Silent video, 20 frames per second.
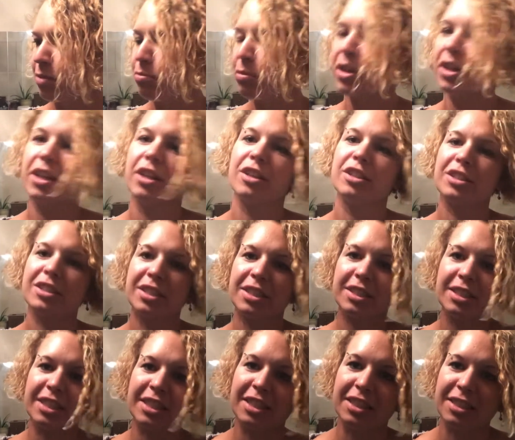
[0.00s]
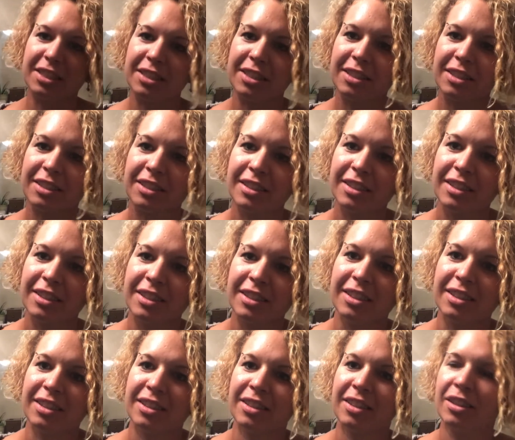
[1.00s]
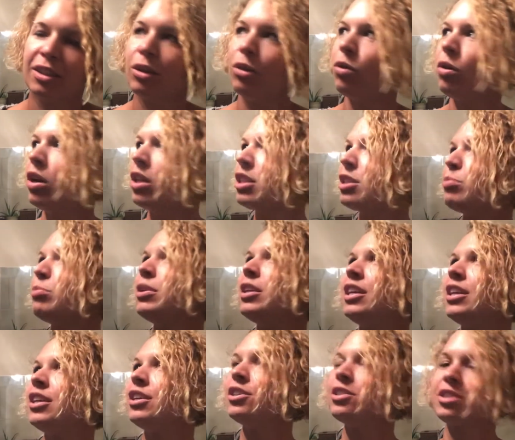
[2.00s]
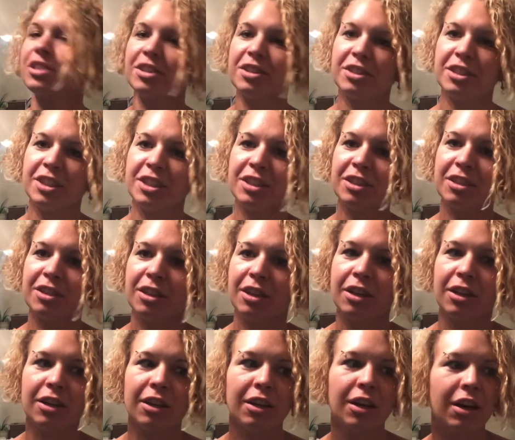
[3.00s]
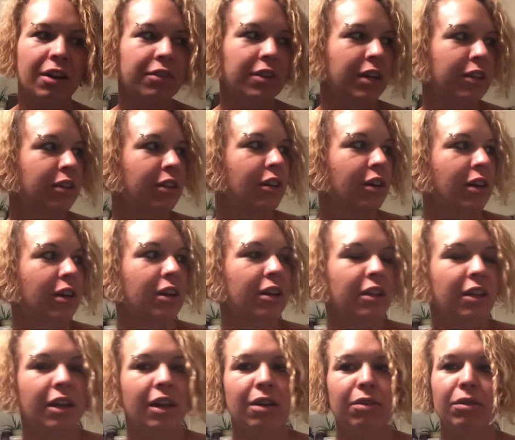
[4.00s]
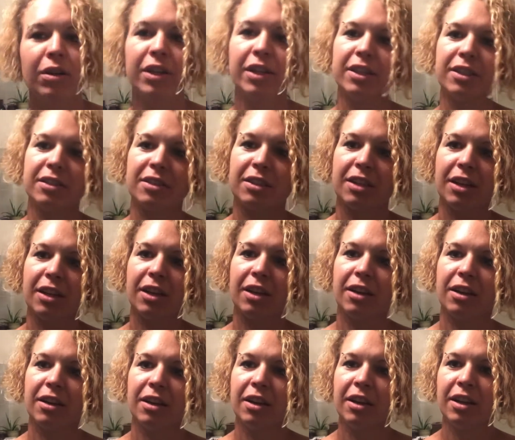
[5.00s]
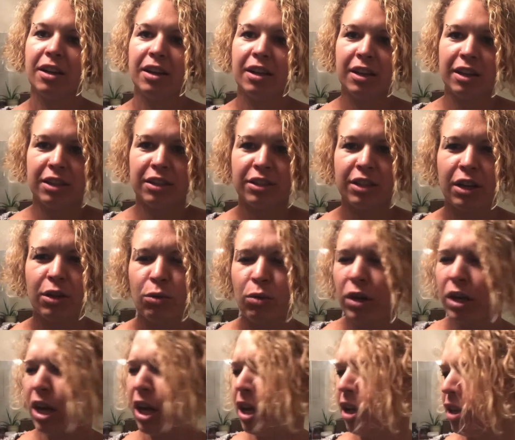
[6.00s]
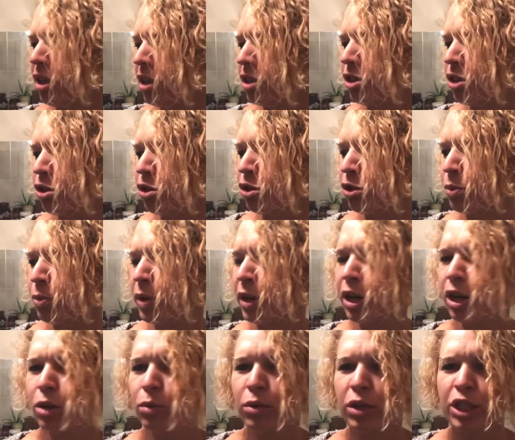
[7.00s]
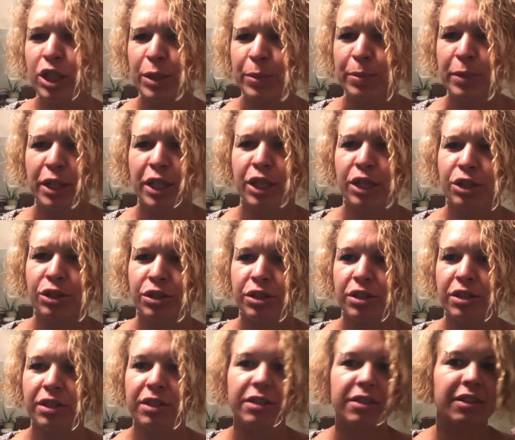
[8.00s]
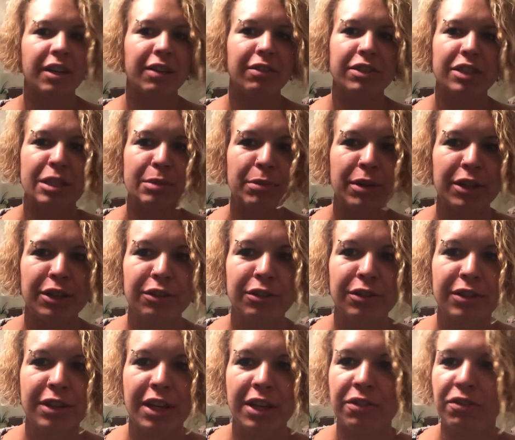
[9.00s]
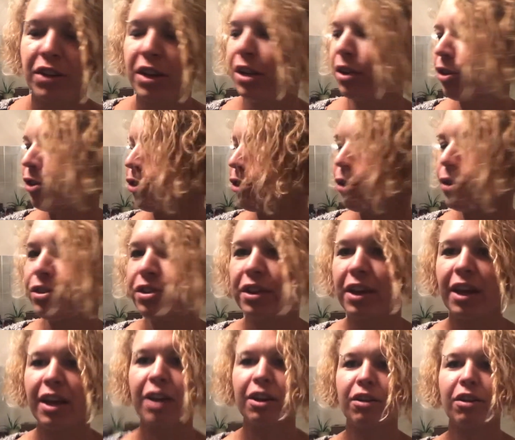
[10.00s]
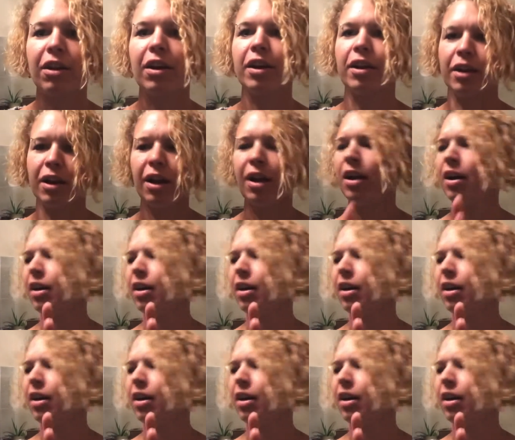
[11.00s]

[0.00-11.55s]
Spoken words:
Ménière's disease. What's Ménière's disease, Sarah? I've never heard of that. What is that? That sounds weird. What's Ménière's disease? And every time I do a dang video, there's always a cat crying.